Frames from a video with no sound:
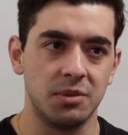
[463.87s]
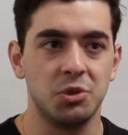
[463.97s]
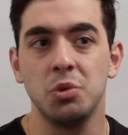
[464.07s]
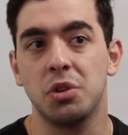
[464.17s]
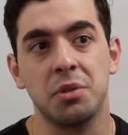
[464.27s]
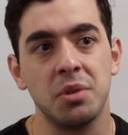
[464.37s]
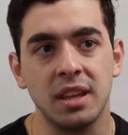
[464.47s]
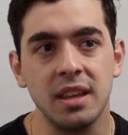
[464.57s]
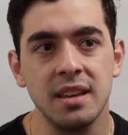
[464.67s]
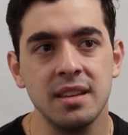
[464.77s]
2 or
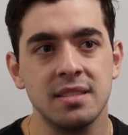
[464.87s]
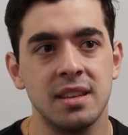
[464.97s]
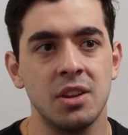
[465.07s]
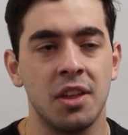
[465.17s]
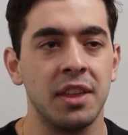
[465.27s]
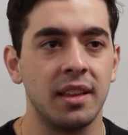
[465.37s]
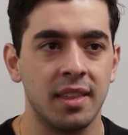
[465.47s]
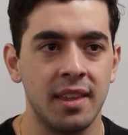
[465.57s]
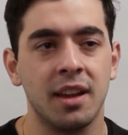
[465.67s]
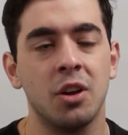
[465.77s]
3 years, then I think
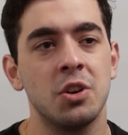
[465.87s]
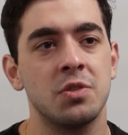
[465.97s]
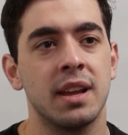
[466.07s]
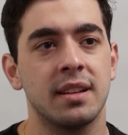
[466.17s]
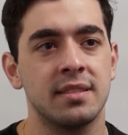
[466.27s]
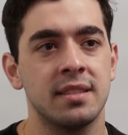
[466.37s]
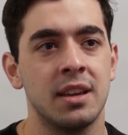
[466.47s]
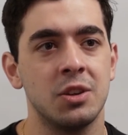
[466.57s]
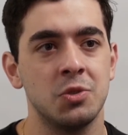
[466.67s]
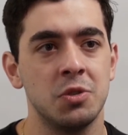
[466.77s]
their contracts
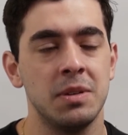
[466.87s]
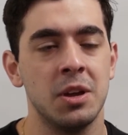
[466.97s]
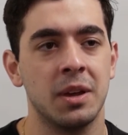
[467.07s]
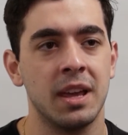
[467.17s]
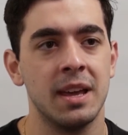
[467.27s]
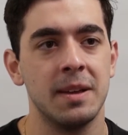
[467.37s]
should be okay.